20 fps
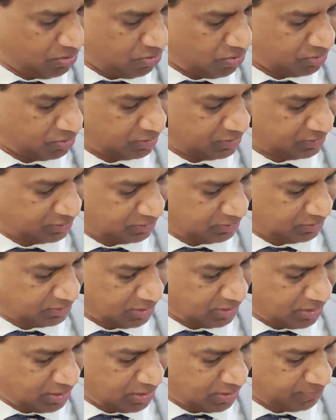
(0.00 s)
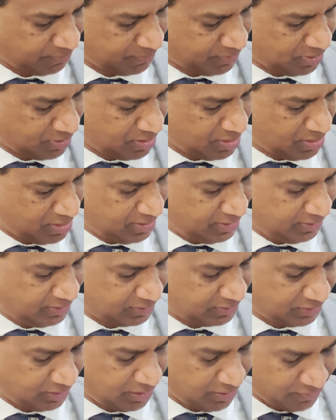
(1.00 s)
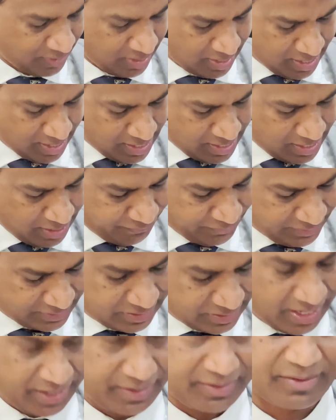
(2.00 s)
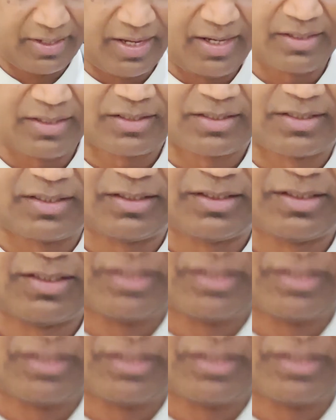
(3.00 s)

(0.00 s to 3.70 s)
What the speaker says: on this in this ear. If it's like this,